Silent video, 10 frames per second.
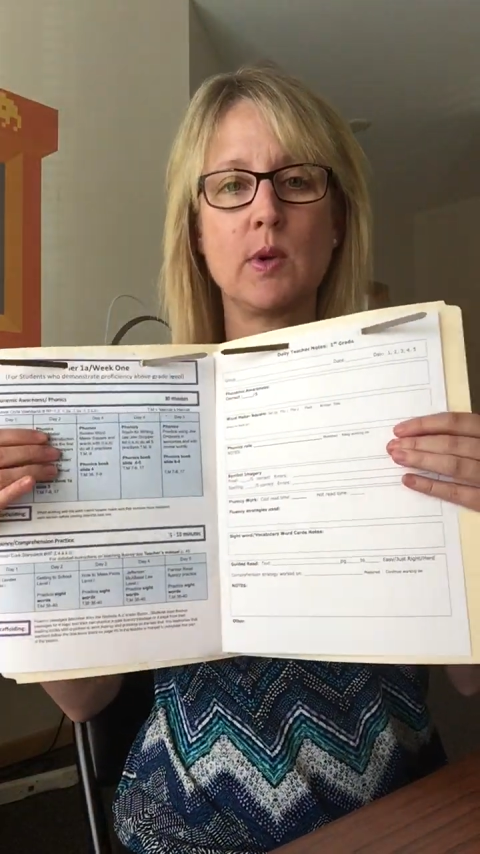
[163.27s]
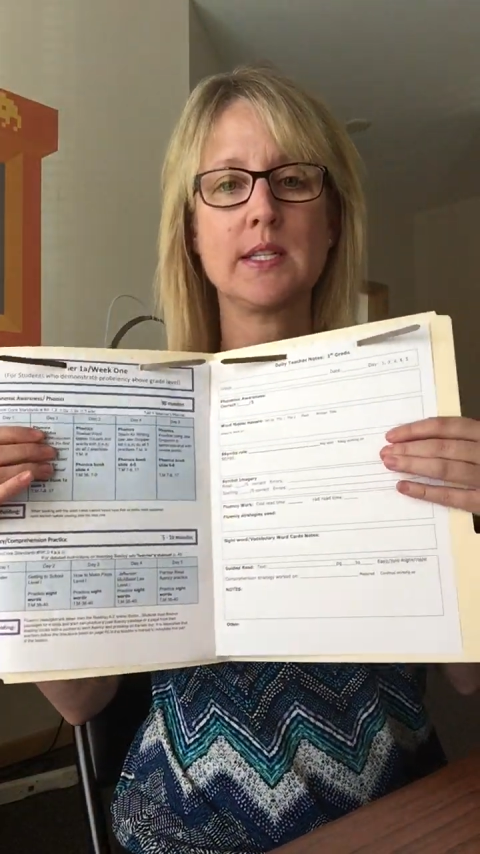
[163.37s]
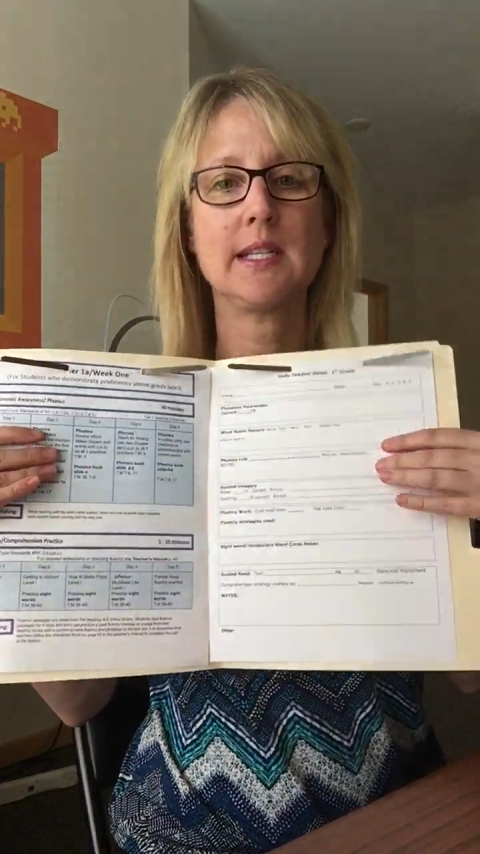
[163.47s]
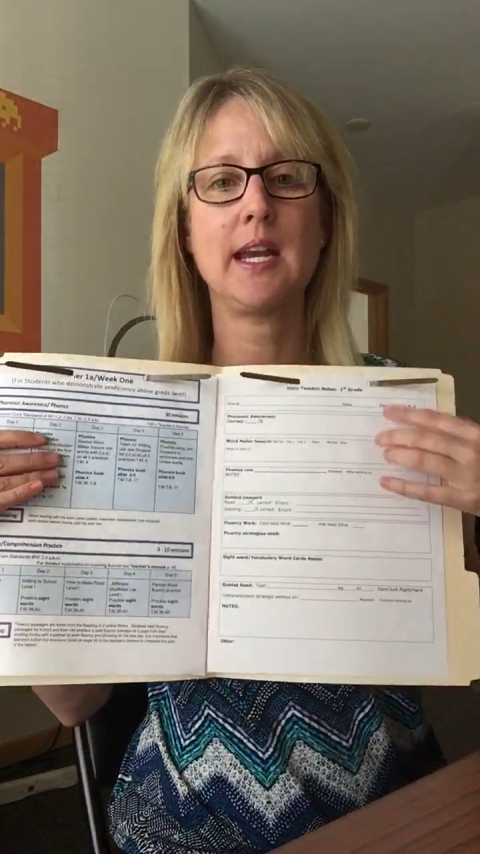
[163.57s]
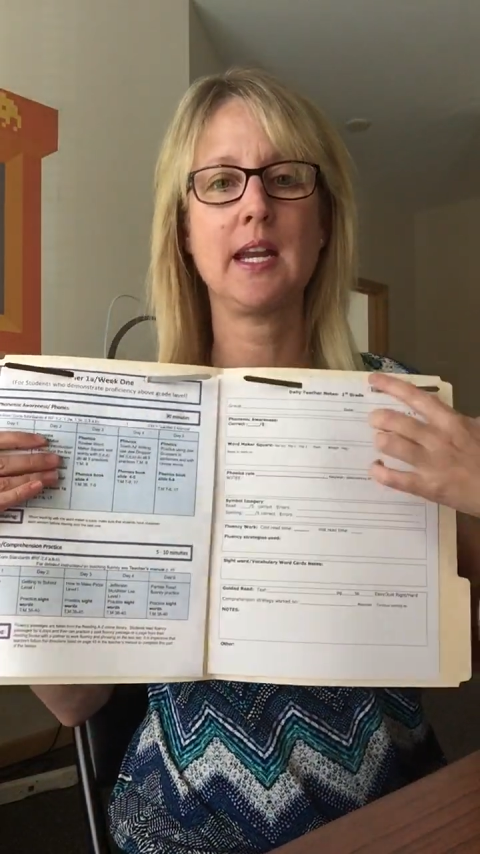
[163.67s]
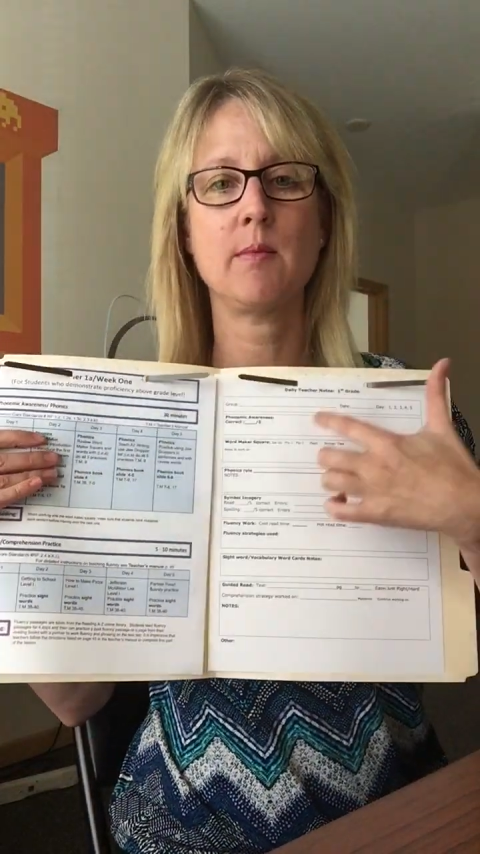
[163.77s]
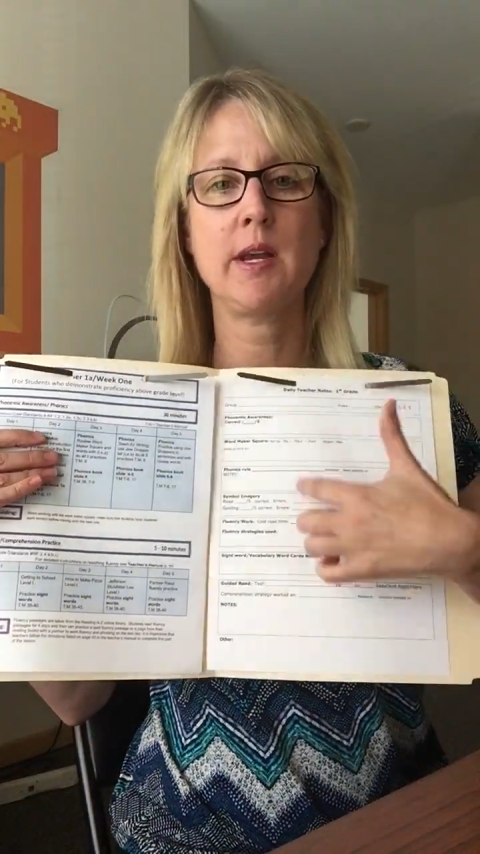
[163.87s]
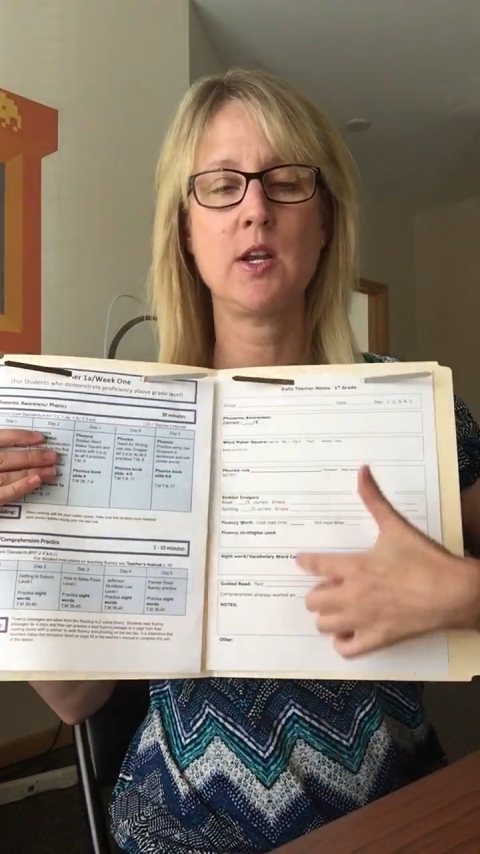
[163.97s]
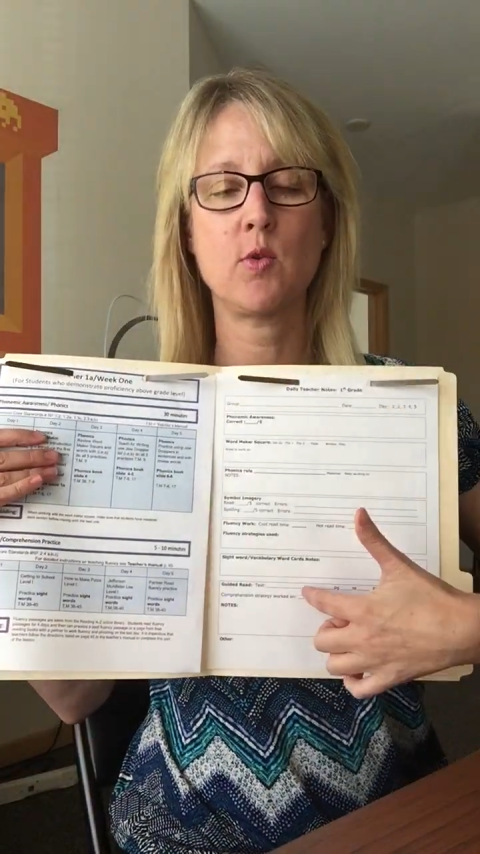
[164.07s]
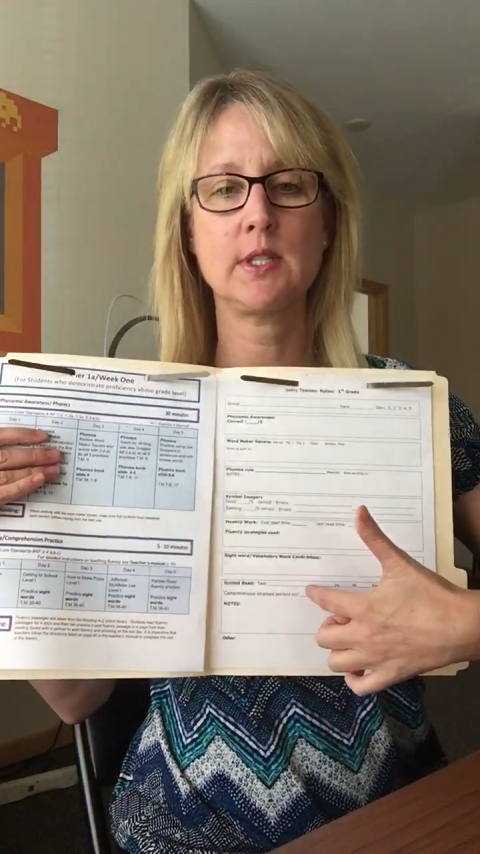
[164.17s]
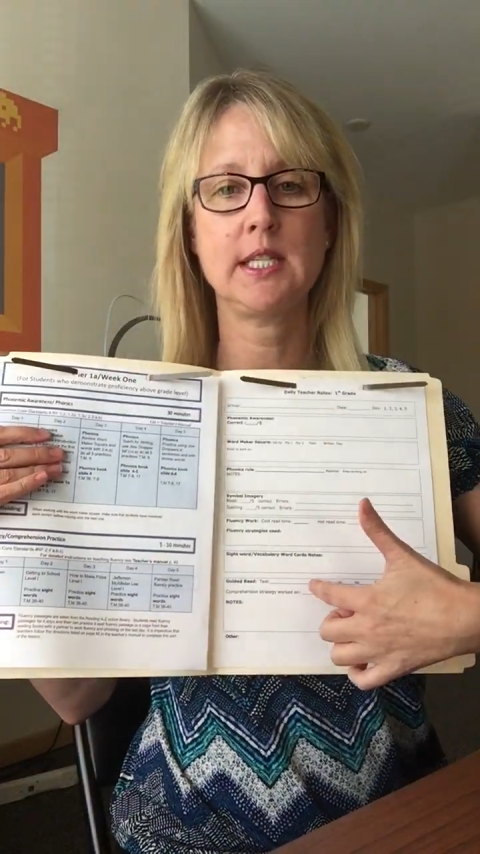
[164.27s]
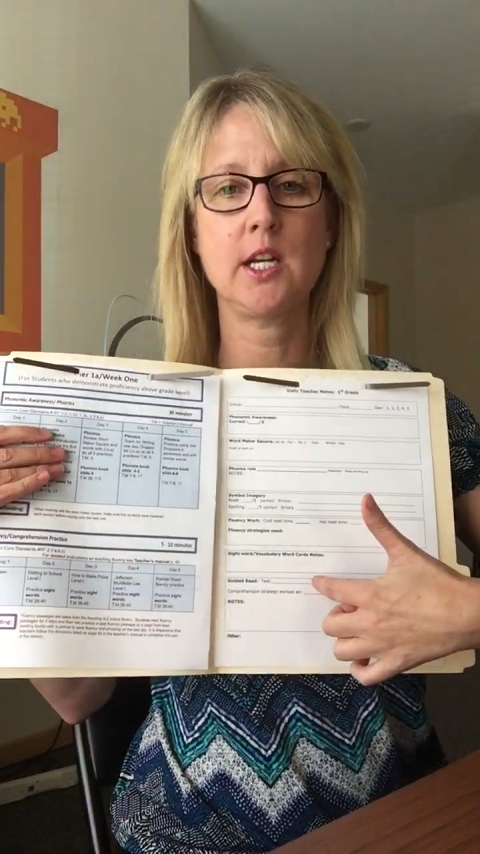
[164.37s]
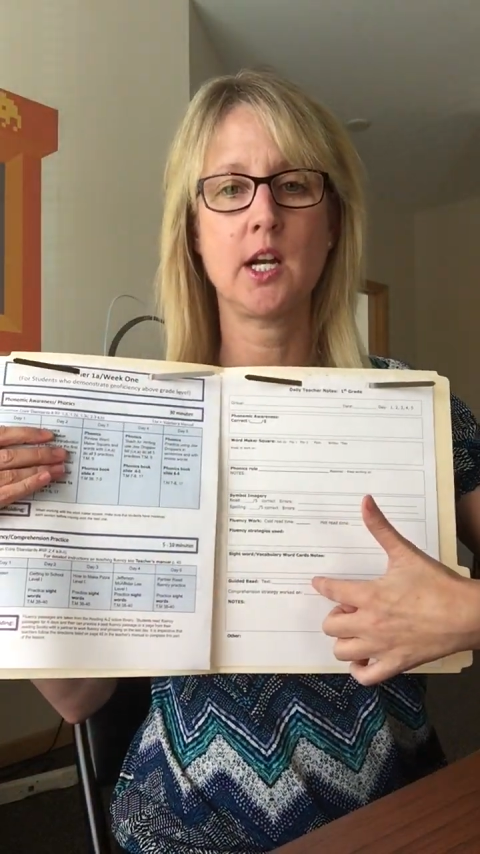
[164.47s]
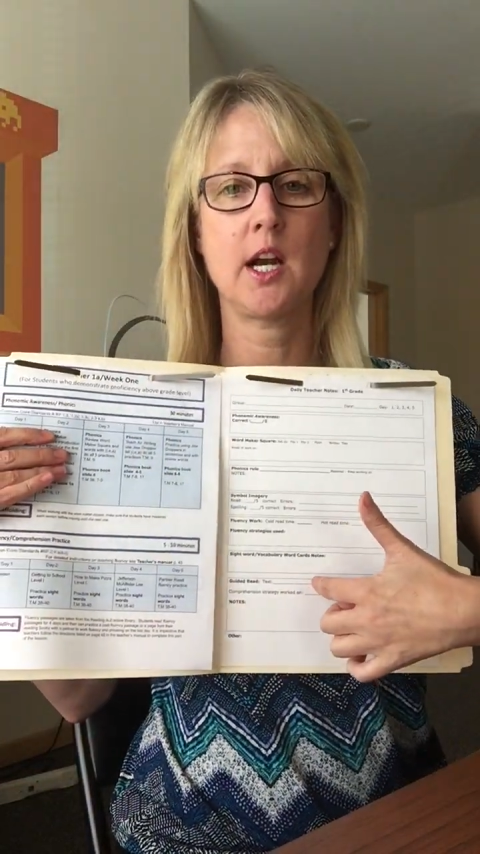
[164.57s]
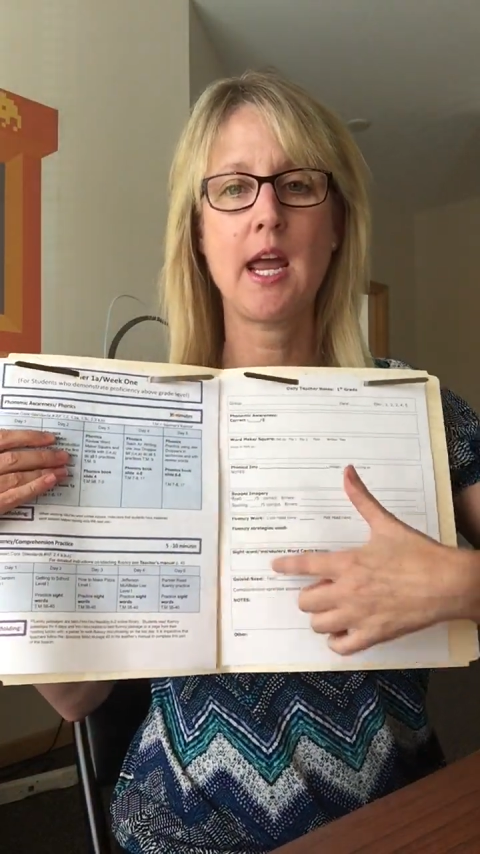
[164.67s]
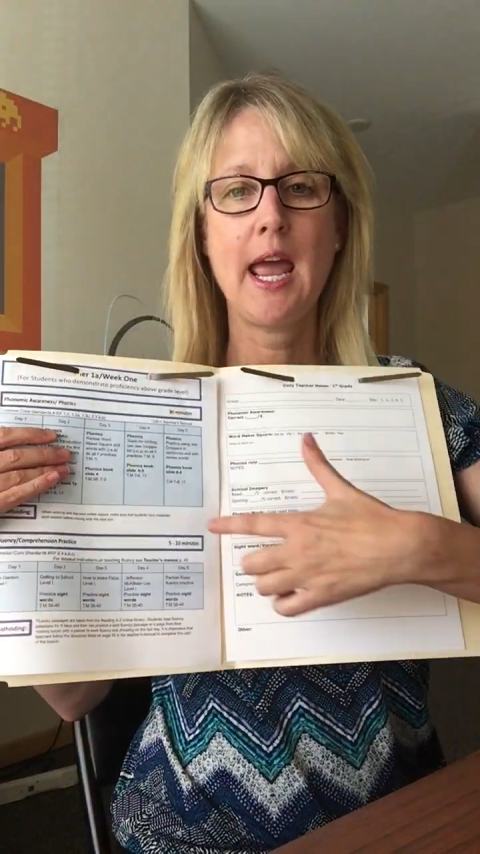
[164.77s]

one side and my notes here.